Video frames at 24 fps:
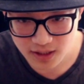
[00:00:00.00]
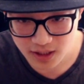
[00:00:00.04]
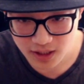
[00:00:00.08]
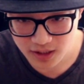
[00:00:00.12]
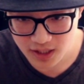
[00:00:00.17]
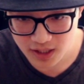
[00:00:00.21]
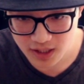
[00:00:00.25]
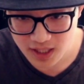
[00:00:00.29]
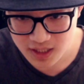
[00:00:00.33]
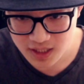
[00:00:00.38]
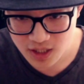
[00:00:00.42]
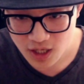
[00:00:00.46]
Like
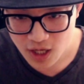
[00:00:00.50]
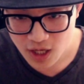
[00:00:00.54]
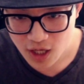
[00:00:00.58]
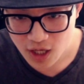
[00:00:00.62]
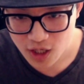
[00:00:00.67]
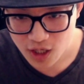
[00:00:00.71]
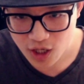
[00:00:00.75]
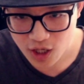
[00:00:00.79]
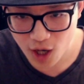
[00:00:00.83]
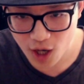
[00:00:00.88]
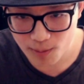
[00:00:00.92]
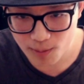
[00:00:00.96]
this,
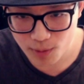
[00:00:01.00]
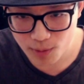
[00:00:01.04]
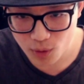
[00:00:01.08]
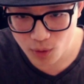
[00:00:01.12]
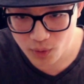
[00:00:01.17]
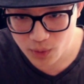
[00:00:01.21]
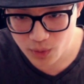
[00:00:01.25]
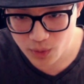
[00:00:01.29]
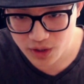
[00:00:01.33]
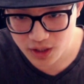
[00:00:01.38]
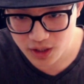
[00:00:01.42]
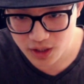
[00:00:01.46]
combo
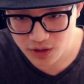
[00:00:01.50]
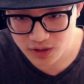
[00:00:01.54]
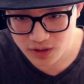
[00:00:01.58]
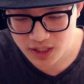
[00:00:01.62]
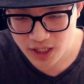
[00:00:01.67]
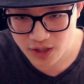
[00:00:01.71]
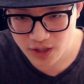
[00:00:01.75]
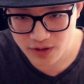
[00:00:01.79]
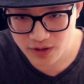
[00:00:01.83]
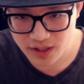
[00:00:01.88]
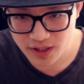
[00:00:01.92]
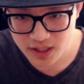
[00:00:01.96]
it with another
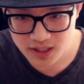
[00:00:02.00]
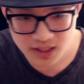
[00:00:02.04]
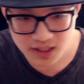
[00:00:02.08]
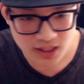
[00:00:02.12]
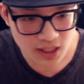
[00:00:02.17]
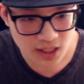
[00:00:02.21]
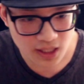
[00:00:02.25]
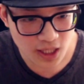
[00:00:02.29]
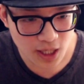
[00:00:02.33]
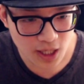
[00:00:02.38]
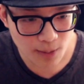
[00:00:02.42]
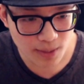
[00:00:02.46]
Tyrannus.
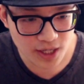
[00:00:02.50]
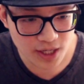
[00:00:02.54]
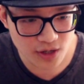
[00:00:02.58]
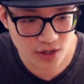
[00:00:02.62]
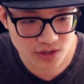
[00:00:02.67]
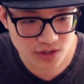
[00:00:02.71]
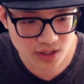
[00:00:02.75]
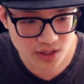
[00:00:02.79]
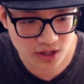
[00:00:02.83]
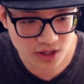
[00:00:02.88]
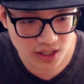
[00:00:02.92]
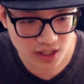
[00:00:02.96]
But
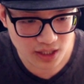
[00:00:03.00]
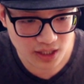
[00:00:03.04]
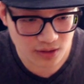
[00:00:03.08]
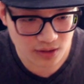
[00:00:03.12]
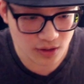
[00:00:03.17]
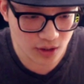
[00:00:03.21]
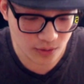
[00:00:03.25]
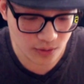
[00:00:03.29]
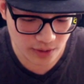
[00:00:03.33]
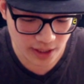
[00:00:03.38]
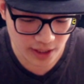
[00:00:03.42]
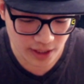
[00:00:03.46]
here's the thing
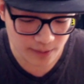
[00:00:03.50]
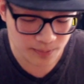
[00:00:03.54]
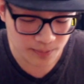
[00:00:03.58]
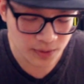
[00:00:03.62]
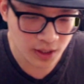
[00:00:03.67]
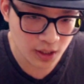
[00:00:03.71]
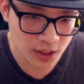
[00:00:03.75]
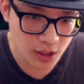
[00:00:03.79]
though, right?